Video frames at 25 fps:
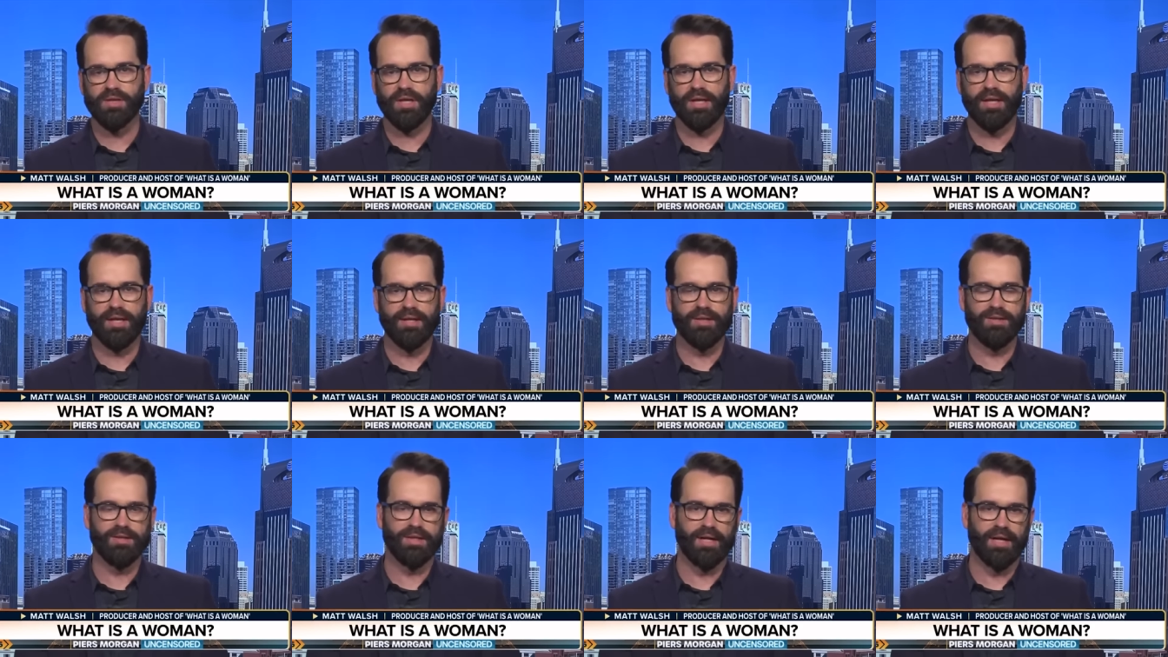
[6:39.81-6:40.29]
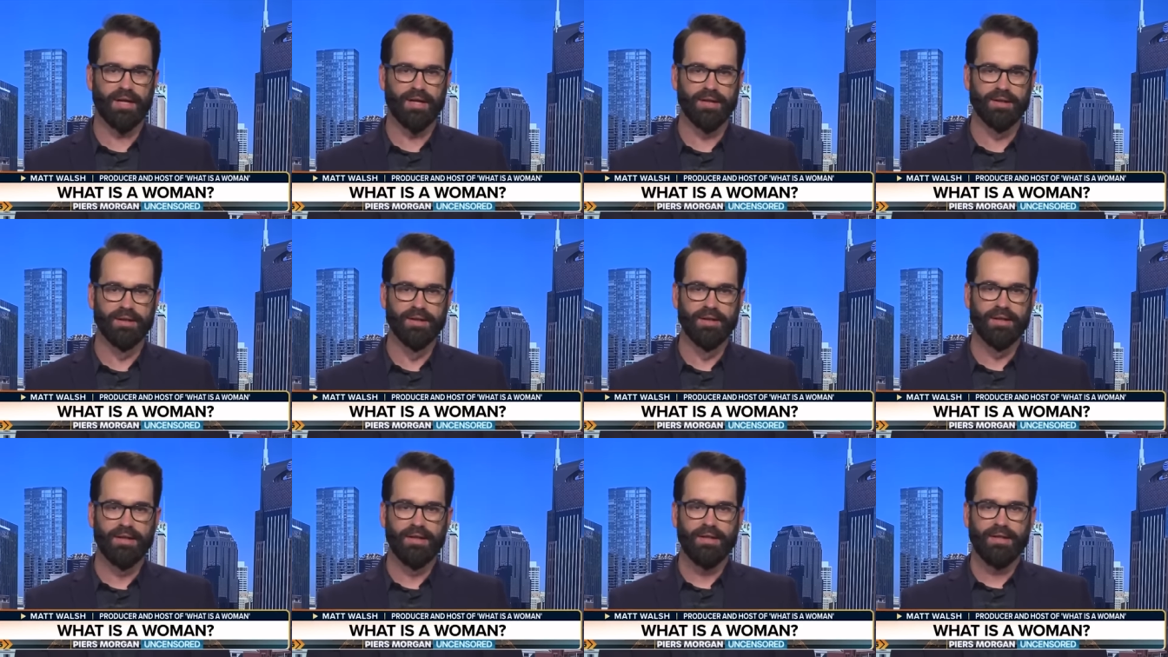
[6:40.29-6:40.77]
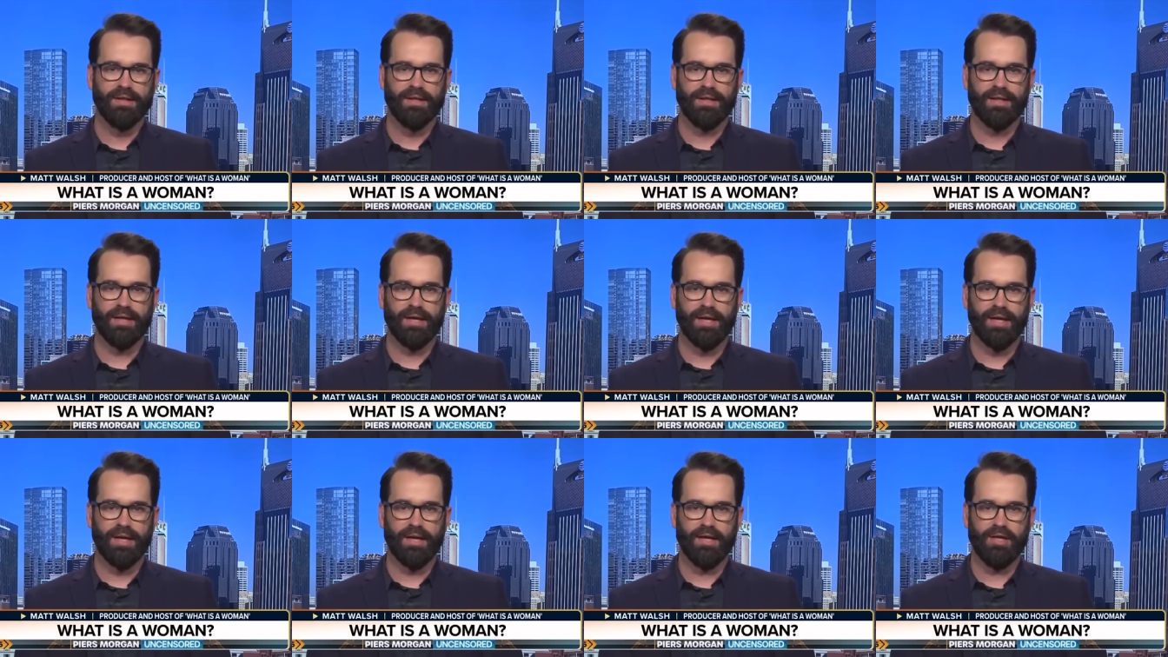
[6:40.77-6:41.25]
And,
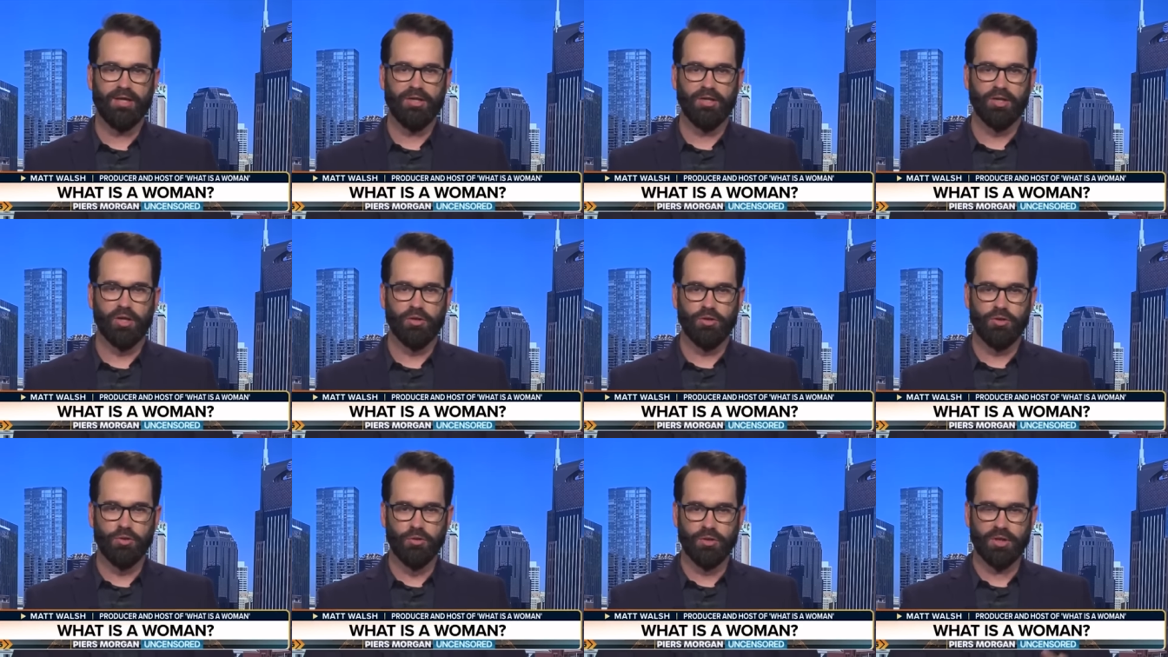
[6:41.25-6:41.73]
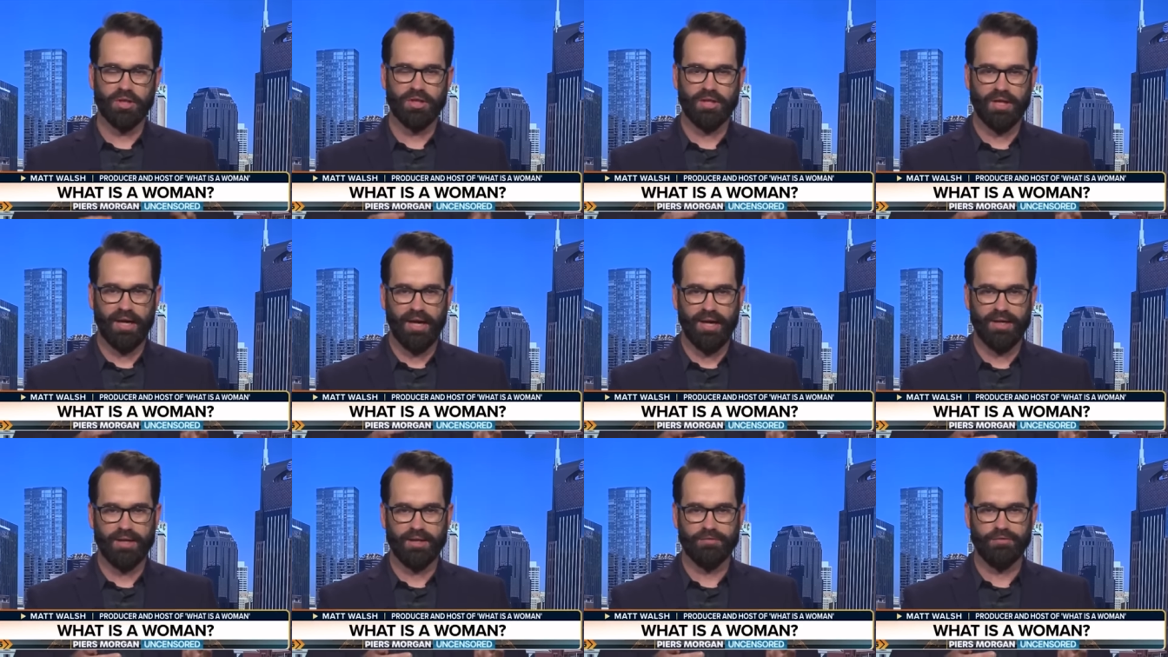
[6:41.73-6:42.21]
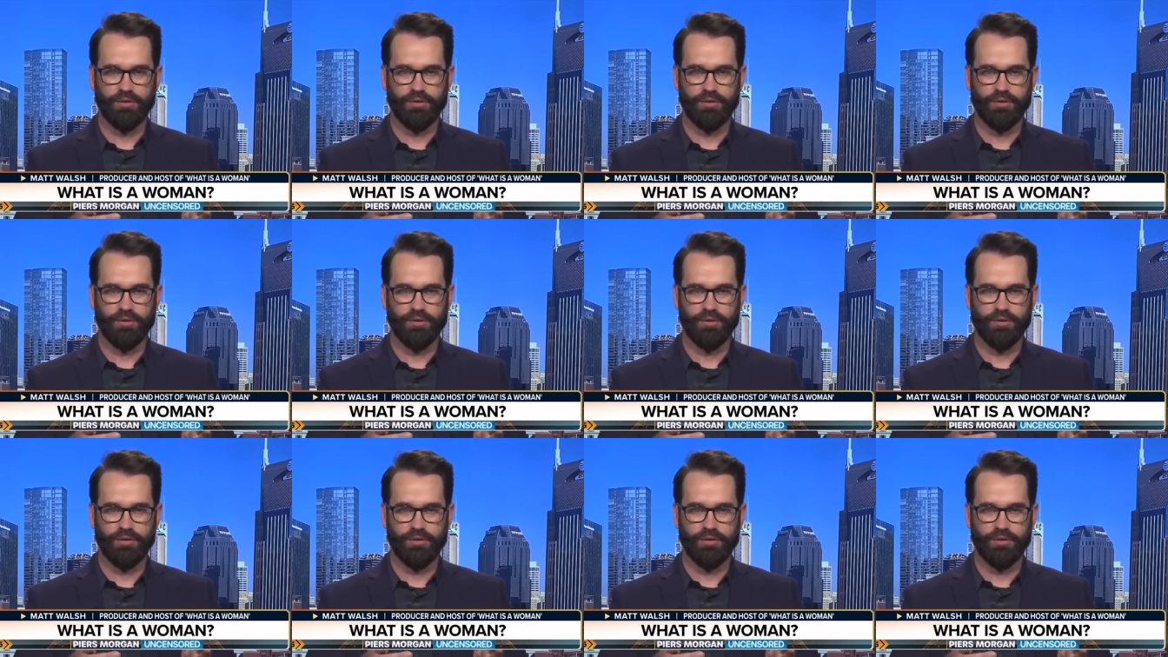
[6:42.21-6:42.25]
you know, you could kind of,